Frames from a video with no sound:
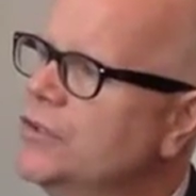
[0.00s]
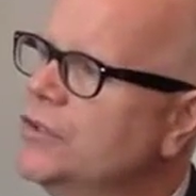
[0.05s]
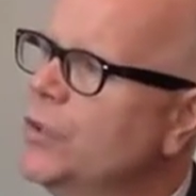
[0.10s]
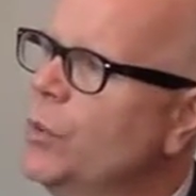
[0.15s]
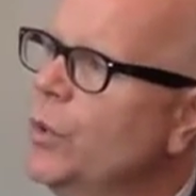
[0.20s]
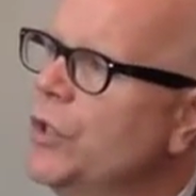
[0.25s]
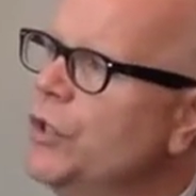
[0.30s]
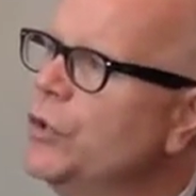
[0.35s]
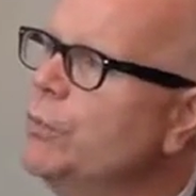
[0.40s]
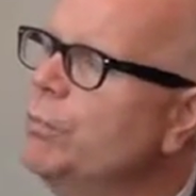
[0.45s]
So
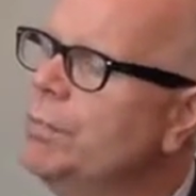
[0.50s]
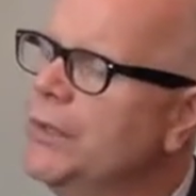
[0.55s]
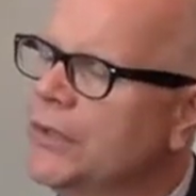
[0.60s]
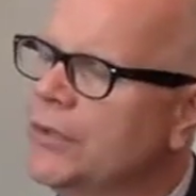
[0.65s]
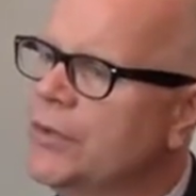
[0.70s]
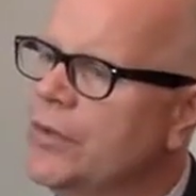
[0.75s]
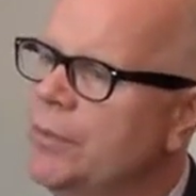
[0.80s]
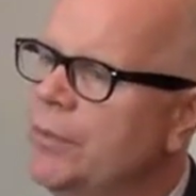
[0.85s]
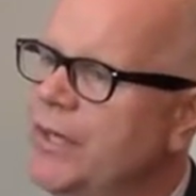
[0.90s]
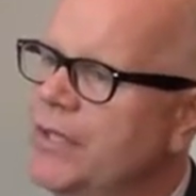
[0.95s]
when you
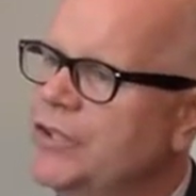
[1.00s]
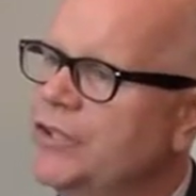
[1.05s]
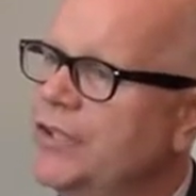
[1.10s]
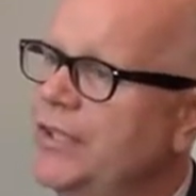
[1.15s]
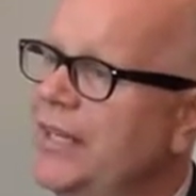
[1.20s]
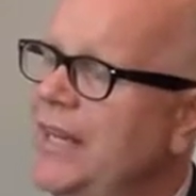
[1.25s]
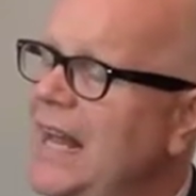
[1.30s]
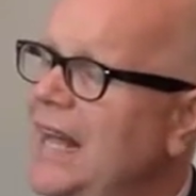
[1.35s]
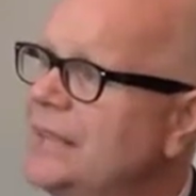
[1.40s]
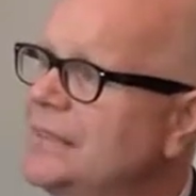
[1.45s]
build the budget,
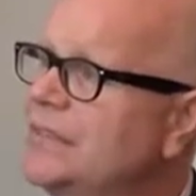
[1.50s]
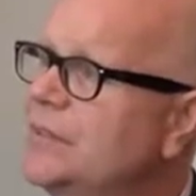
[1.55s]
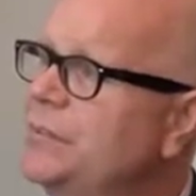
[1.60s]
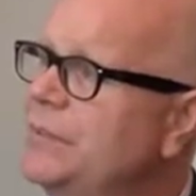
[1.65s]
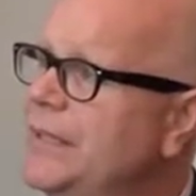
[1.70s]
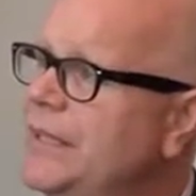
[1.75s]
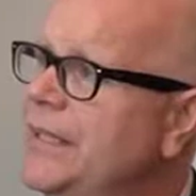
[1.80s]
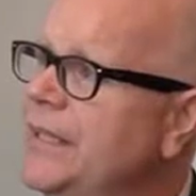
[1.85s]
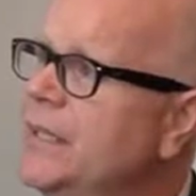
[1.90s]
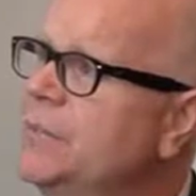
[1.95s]
it has to
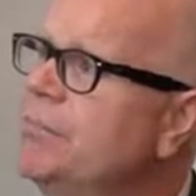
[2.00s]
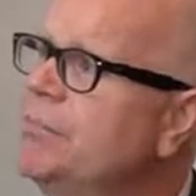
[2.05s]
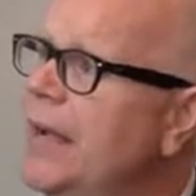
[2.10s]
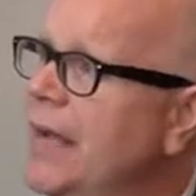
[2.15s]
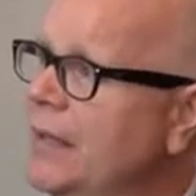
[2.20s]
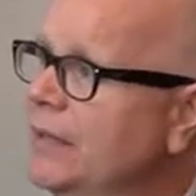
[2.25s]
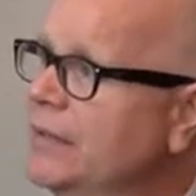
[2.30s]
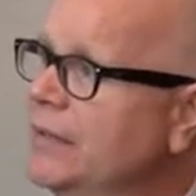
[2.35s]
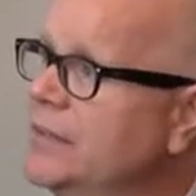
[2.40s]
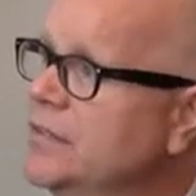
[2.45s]
be in
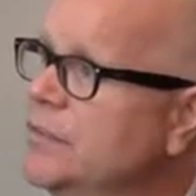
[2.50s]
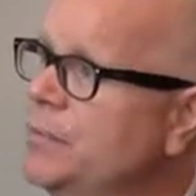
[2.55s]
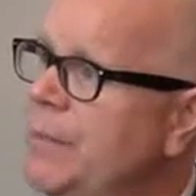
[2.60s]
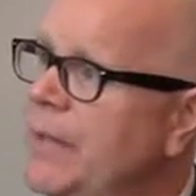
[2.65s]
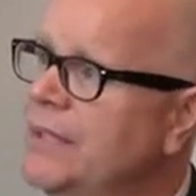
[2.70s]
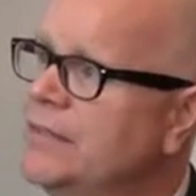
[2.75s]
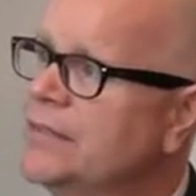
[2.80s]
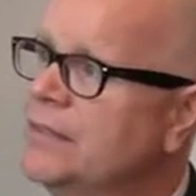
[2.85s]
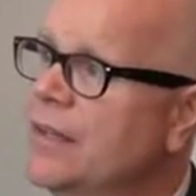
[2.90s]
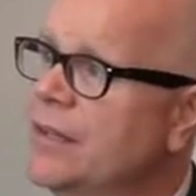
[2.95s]
balance
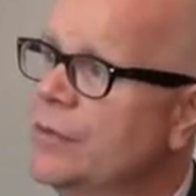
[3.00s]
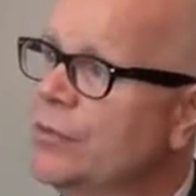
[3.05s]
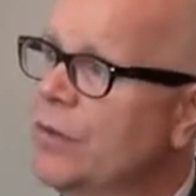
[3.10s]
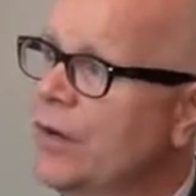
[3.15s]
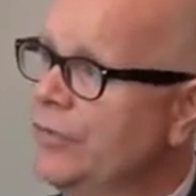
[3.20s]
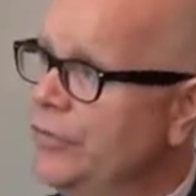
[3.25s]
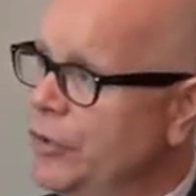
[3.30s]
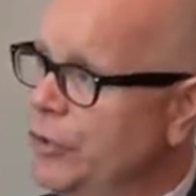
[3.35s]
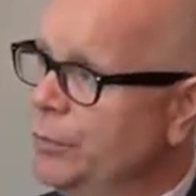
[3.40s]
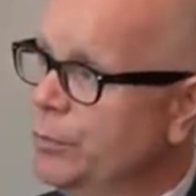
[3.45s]
based on the
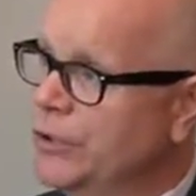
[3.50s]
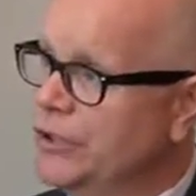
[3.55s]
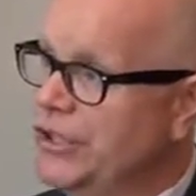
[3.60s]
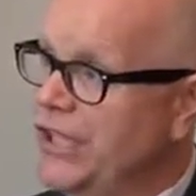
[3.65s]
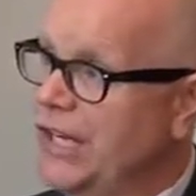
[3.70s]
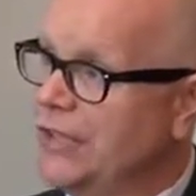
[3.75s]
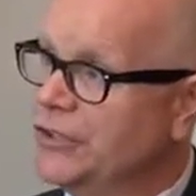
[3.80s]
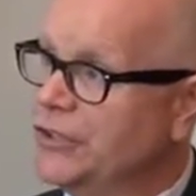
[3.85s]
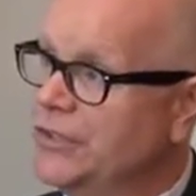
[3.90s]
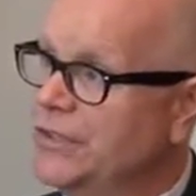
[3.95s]
revenue
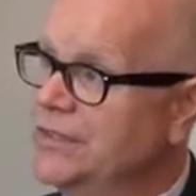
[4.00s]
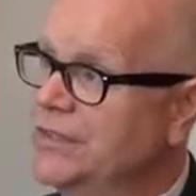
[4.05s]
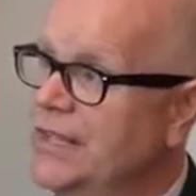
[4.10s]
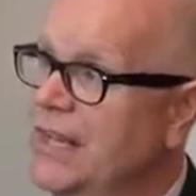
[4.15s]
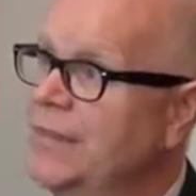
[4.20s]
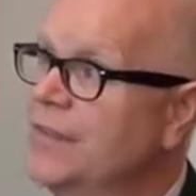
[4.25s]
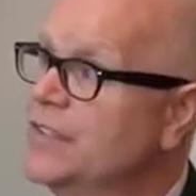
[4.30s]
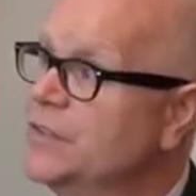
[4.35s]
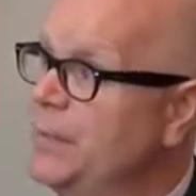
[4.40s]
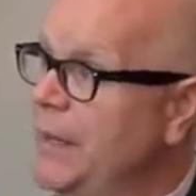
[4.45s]
projections
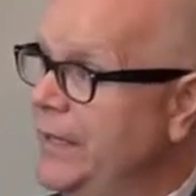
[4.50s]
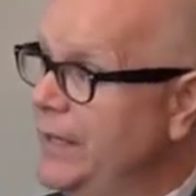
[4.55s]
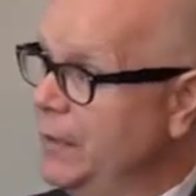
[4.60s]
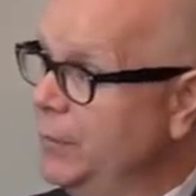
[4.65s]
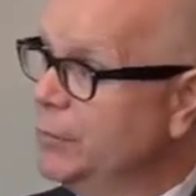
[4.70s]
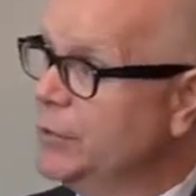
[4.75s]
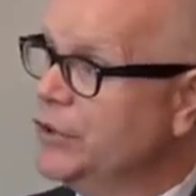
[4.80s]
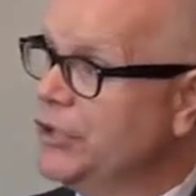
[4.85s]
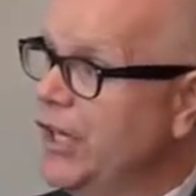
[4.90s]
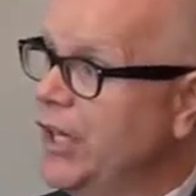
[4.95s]
and the spending
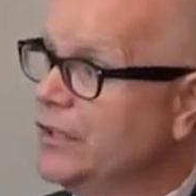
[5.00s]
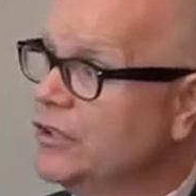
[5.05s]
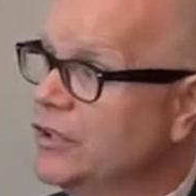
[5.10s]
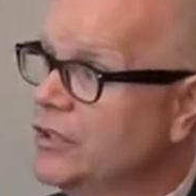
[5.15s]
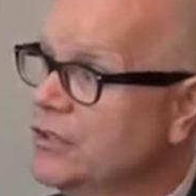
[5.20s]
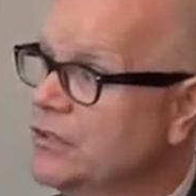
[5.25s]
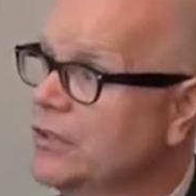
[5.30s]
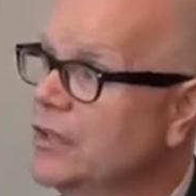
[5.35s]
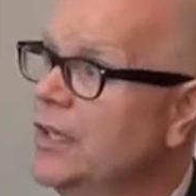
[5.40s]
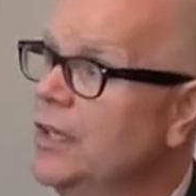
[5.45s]

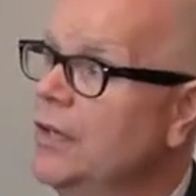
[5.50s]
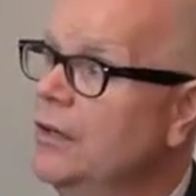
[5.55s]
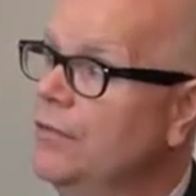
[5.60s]
projections